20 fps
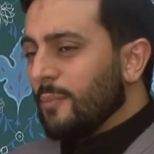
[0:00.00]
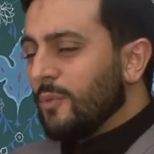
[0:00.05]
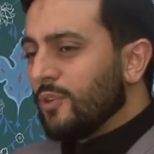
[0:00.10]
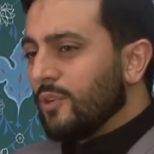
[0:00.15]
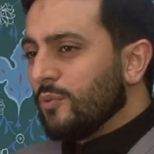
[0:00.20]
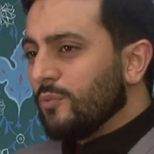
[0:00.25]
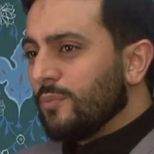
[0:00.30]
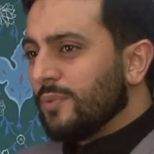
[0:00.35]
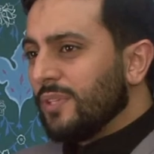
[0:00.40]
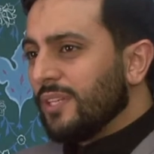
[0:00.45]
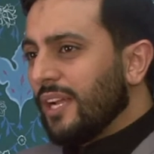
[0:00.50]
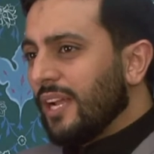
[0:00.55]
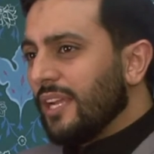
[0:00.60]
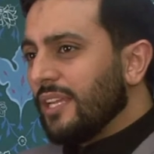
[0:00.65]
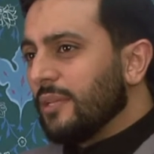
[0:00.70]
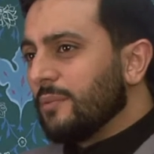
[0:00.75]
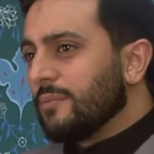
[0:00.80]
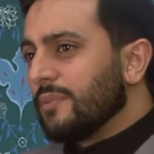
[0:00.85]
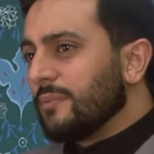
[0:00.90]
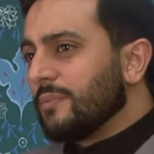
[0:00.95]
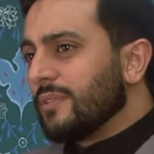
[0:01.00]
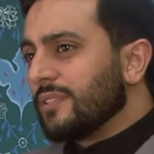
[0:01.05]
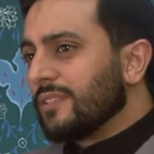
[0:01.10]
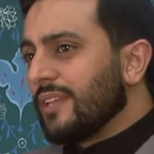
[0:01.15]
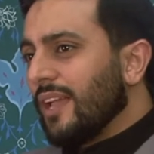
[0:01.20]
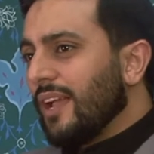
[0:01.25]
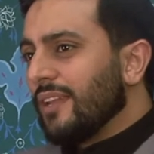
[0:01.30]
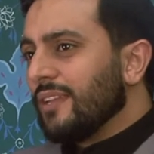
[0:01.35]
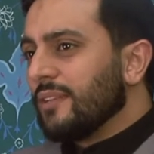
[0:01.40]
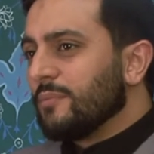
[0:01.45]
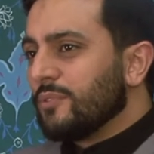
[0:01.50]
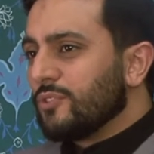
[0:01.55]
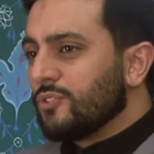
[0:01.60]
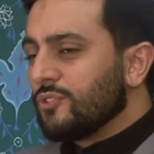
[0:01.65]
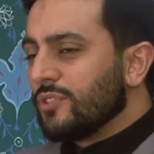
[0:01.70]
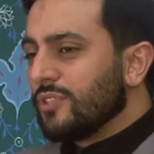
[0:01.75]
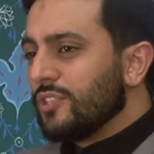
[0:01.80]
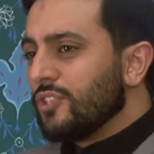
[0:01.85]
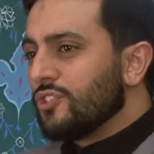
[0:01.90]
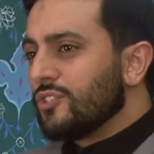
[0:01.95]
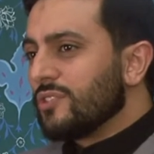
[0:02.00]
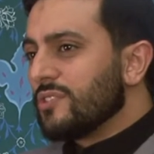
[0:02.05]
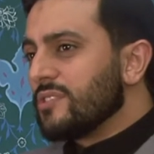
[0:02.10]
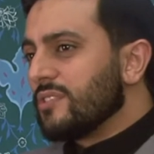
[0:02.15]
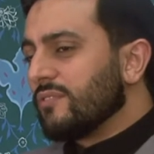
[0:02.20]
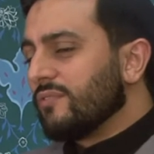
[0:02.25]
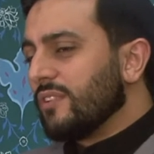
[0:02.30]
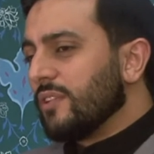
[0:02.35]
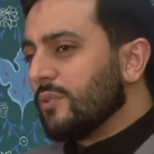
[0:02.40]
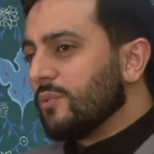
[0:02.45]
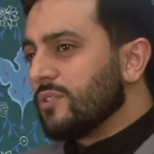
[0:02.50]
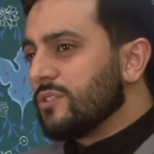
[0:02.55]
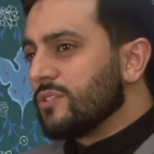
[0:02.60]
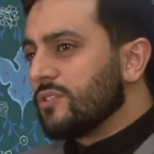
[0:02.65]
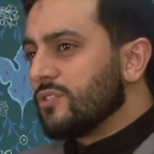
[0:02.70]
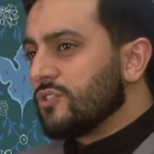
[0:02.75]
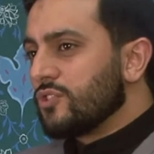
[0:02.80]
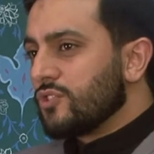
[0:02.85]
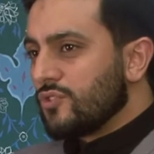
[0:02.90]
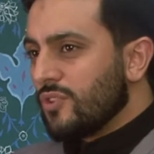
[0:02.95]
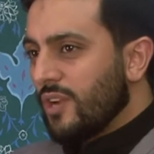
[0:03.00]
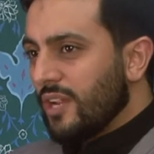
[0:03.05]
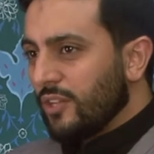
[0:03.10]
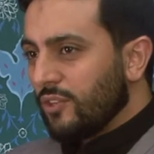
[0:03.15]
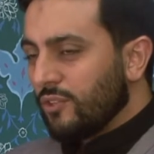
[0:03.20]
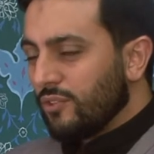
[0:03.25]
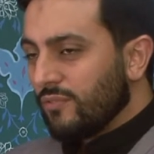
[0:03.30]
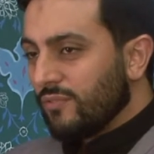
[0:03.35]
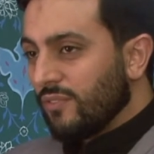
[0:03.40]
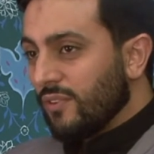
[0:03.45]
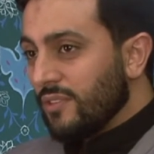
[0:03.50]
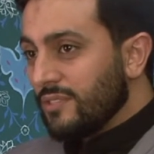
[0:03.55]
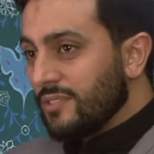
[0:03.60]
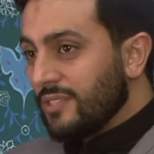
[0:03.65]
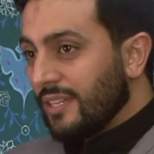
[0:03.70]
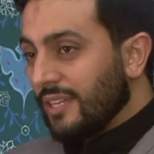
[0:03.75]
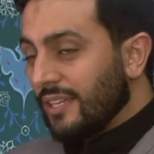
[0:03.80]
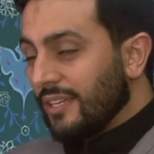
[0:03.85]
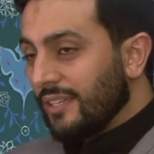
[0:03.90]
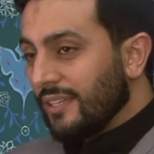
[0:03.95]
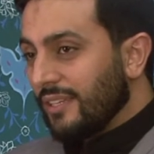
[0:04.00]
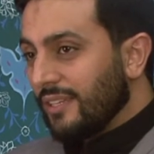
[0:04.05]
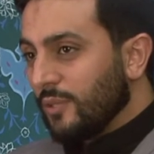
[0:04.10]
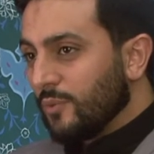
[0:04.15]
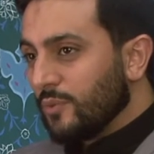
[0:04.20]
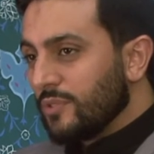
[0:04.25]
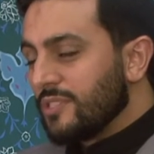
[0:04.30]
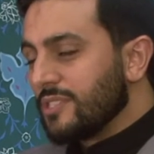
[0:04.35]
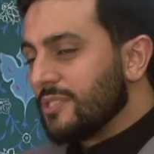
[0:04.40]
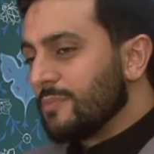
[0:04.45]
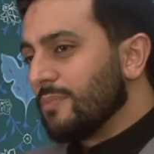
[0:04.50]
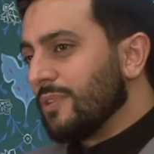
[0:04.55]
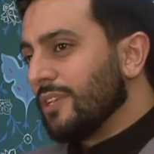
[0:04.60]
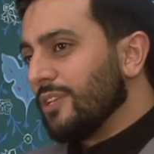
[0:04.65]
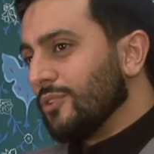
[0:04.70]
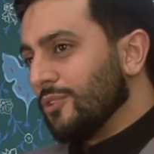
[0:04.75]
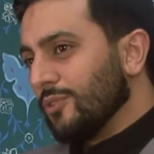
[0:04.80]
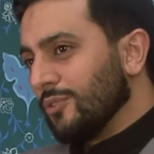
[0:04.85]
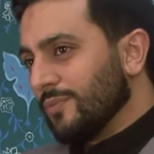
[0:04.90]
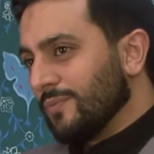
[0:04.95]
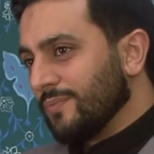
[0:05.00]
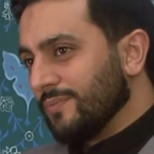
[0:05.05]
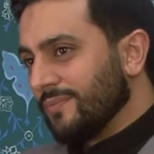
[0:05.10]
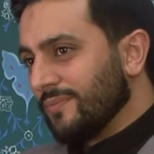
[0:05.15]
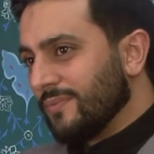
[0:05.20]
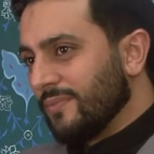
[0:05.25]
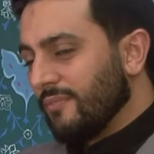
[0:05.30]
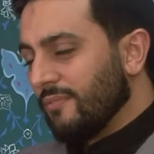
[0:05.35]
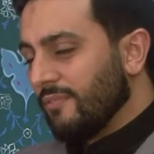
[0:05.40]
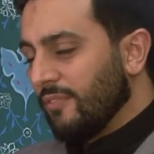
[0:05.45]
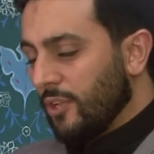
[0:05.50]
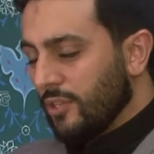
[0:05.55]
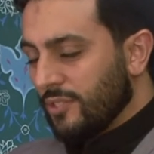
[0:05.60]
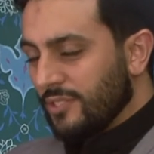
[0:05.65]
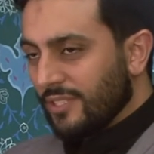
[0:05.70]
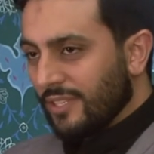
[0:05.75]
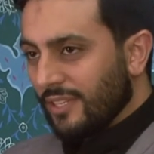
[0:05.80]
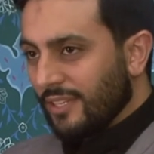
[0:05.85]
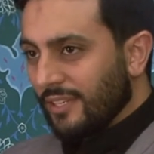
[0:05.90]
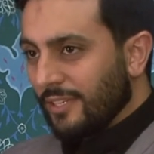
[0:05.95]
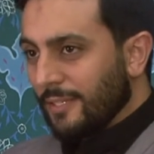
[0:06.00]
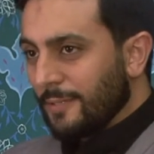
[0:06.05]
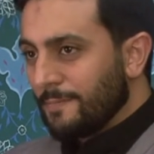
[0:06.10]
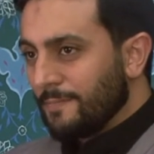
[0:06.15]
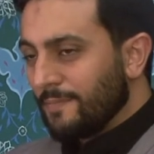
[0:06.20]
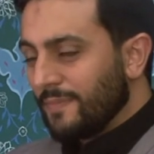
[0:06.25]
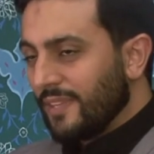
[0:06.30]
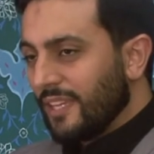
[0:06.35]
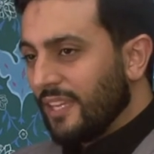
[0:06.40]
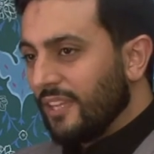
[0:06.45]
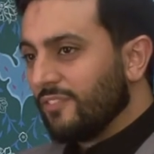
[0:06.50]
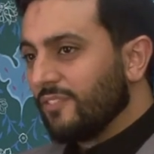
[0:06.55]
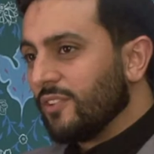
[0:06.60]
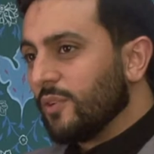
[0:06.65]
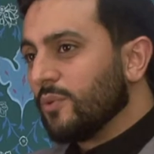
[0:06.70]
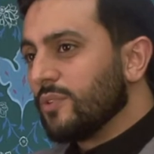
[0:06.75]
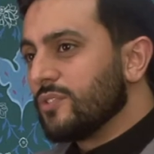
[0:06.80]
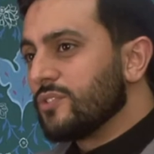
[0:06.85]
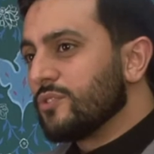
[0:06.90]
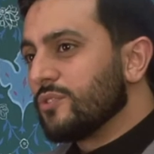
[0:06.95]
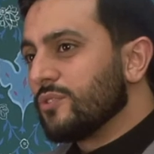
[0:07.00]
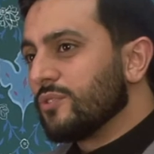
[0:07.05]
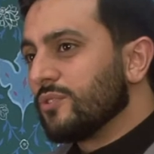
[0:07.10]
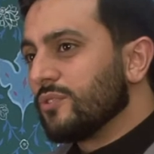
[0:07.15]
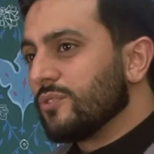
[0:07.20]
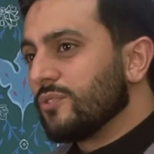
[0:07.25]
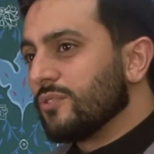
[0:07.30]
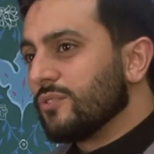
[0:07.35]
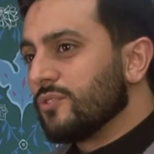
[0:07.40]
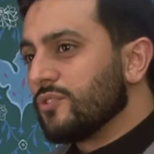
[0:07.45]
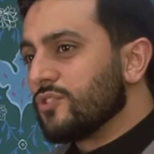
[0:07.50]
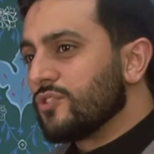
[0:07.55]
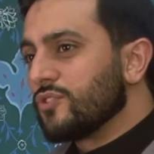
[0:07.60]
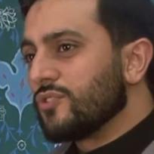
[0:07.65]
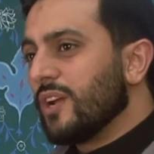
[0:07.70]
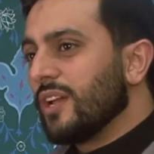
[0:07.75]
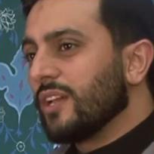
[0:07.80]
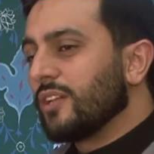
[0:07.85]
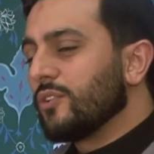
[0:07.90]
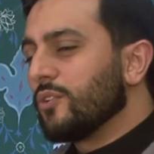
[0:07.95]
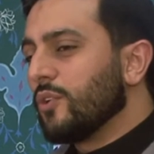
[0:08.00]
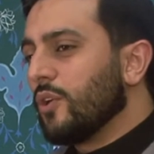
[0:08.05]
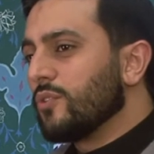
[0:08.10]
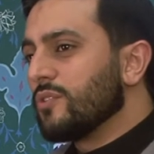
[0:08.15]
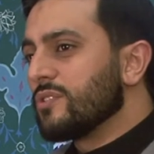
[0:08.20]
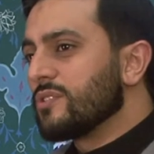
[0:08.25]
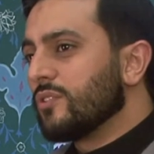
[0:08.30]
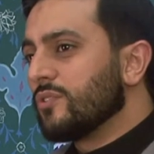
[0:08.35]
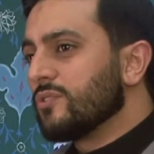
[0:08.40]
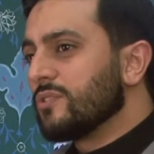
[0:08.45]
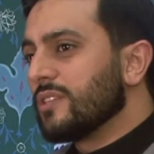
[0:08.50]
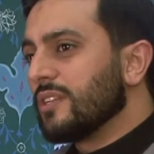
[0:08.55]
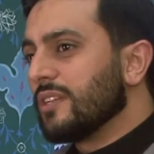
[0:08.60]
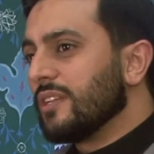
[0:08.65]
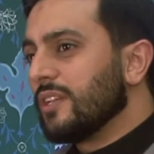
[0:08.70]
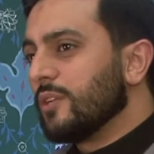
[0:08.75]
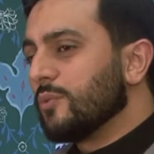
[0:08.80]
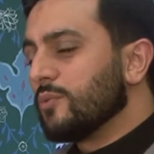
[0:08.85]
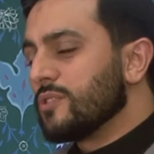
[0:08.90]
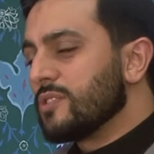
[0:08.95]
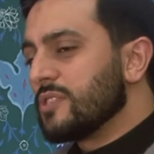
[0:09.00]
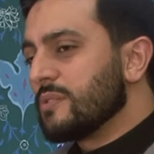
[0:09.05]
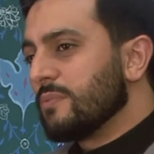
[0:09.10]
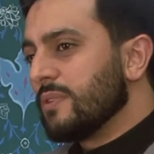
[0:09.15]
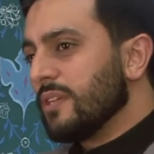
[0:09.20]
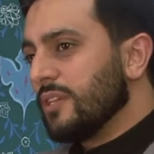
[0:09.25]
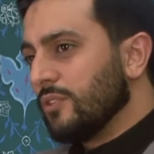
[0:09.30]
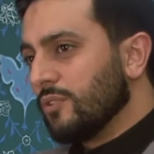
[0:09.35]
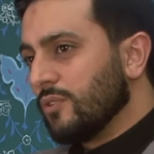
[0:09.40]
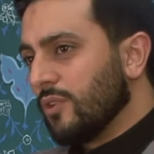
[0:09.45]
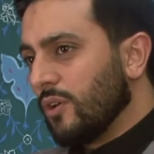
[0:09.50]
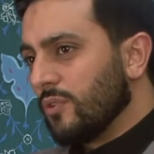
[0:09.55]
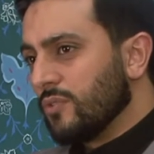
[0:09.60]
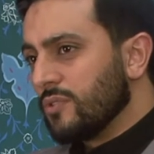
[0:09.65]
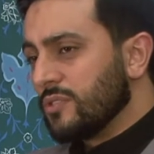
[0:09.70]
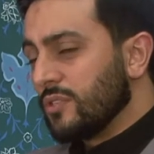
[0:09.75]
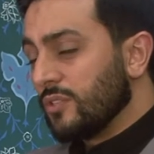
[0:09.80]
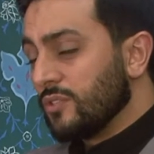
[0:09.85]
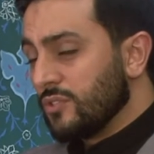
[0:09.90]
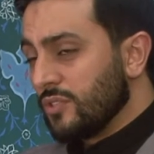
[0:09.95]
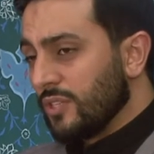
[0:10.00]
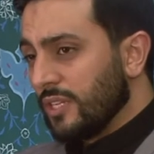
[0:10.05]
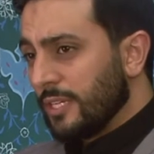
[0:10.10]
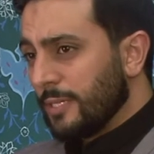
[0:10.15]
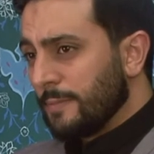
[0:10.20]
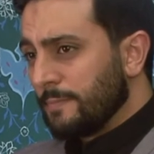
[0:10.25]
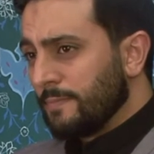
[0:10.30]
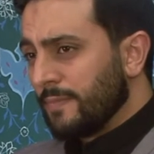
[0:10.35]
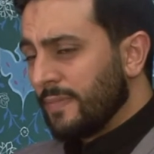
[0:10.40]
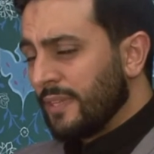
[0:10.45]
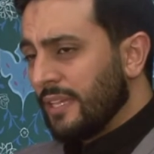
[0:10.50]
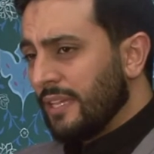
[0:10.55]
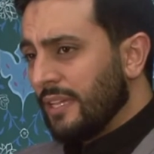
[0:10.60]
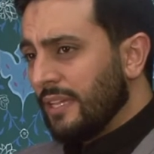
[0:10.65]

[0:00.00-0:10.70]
Amir al-Mu'mineen Ali ibn Abi Talib, in traditions, if he was to strike you vertically, he would split you vertically. If he was to strike you horizontally, he would split you horizontally.